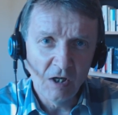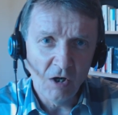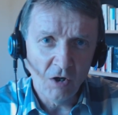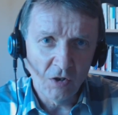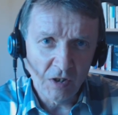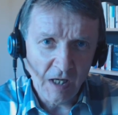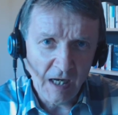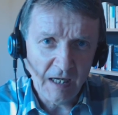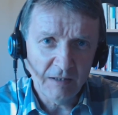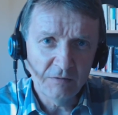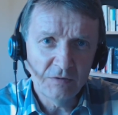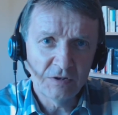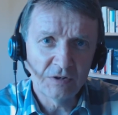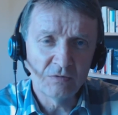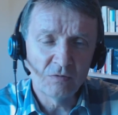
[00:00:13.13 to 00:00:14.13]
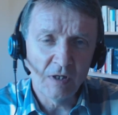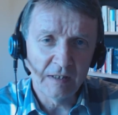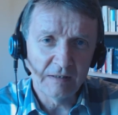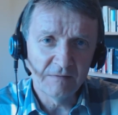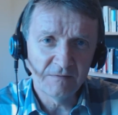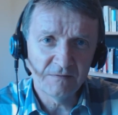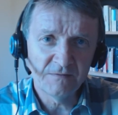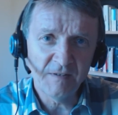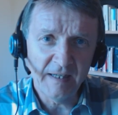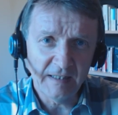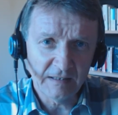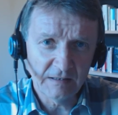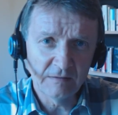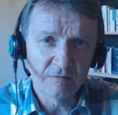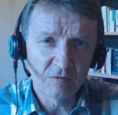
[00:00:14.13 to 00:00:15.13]
on how to run
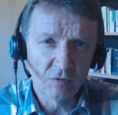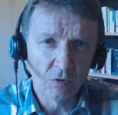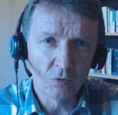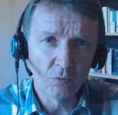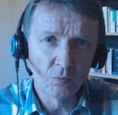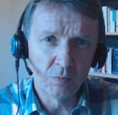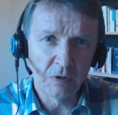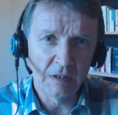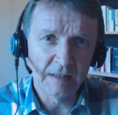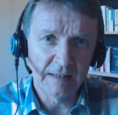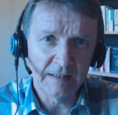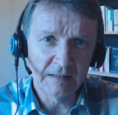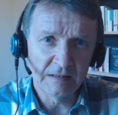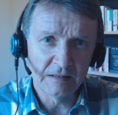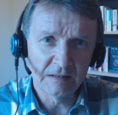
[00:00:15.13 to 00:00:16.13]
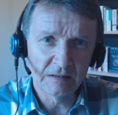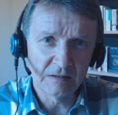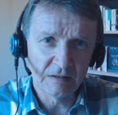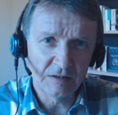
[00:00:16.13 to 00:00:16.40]
effective role plays